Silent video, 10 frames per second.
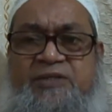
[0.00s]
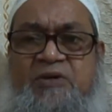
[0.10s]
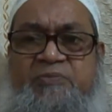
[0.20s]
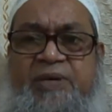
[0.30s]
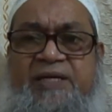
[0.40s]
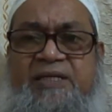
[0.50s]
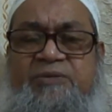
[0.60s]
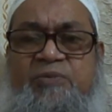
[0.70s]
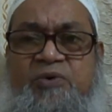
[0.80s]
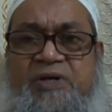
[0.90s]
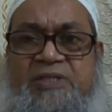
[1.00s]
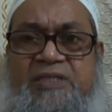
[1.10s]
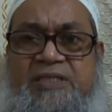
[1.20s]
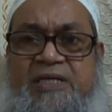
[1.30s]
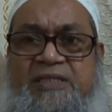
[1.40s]
got binding pockets
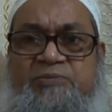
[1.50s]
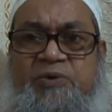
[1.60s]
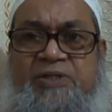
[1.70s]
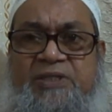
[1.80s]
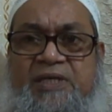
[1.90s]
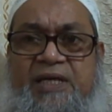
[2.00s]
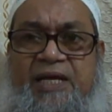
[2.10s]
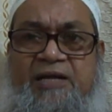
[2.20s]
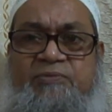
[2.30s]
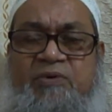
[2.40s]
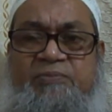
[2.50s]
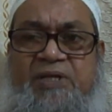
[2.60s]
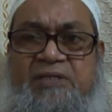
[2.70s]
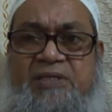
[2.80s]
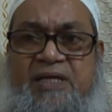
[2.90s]
inside the body, and from
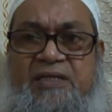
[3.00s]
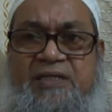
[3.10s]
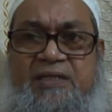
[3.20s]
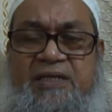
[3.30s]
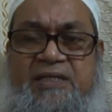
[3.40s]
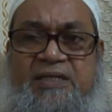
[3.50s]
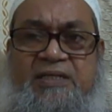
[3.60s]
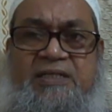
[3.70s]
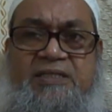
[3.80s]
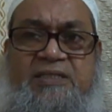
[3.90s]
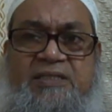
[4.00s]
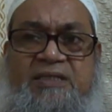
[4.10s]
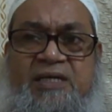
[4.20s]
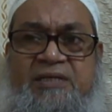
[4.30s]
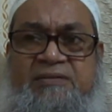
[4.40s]
that side it releases
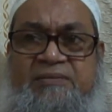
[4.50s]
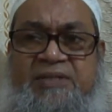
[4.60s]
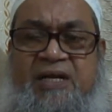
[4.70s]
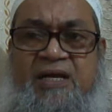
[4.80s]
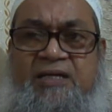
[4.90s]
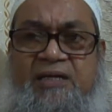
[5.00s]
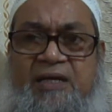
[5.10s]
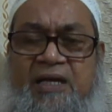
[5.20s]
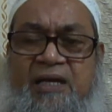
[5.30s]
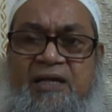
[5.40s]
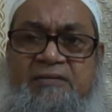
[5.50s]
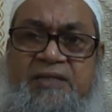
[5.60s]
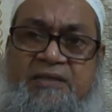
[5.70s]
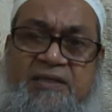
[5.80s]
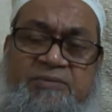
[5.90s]
the drug, and
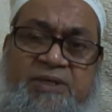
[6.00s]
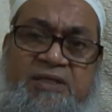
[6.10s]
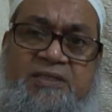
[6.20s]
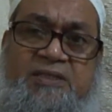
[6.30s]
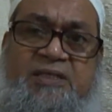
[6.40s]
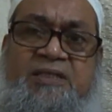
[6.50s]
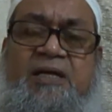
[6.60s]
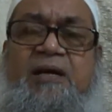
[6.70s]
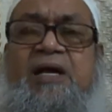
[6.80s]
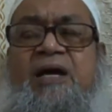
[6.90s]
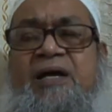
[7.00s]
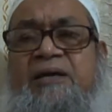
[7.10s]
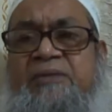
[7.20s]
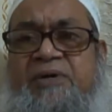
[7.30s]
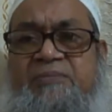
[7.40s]
that remains in
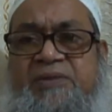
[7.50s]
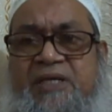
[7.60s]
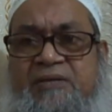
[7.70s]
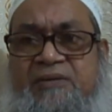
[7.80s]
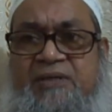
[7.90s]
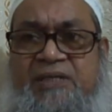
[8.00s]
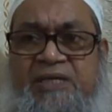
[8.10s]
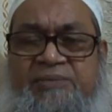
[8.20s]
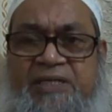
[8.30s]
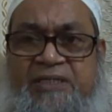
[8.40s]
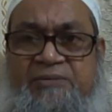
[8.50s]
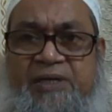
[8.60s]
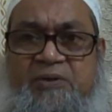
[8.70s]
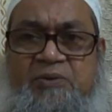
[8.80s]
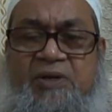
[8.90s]
above their MIC
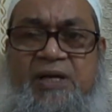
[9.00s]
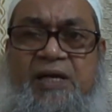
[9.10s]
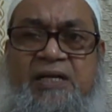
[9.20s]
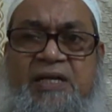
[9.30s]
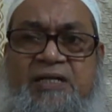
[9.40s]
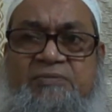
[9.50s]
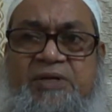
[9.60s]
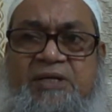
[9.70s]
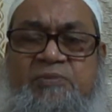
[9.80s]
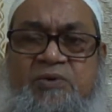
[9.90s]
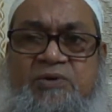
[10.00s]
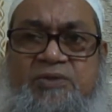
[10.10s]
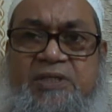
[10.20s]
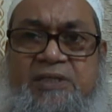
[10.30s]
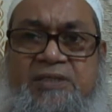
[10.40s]
value and ultimately
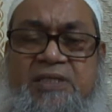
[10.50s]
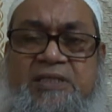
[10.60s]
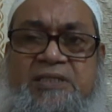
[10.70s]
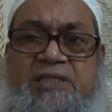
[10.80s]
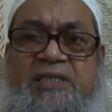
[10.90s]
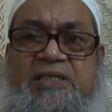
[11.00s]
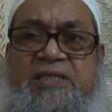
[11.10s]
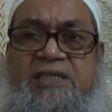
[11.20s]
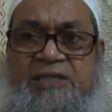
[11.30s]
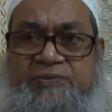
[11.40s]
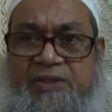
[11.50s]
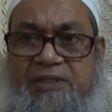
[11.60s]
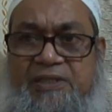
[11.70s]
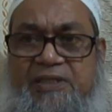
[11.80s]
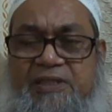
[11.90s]
produce sustained effect.
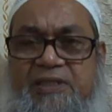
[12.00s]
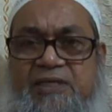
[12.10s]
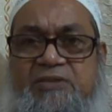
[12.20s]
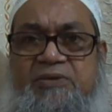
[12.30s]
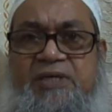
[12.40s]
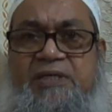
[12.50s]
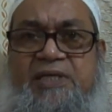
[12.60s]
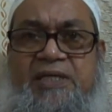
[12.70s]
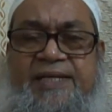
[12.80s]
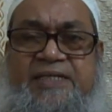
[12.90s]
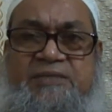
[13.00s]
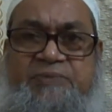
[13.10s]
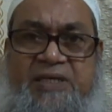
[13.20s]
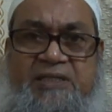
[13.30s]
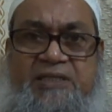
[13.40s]
That's why it is
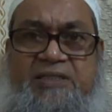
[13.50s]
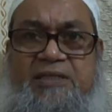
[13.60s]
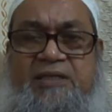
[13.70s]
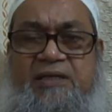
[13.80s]
practiced